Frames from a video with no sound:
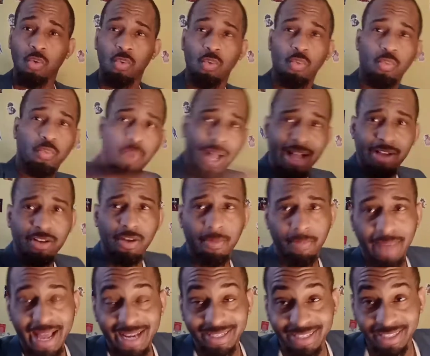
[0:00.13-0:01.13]

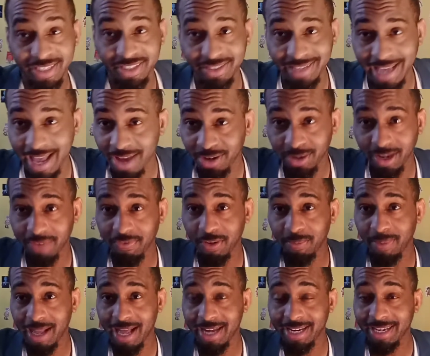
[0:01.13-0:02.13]
Welcome back to the channel,
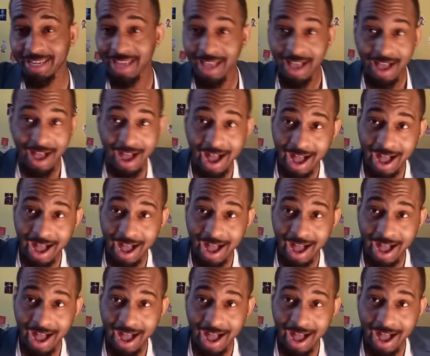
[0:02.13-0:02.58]
everybody.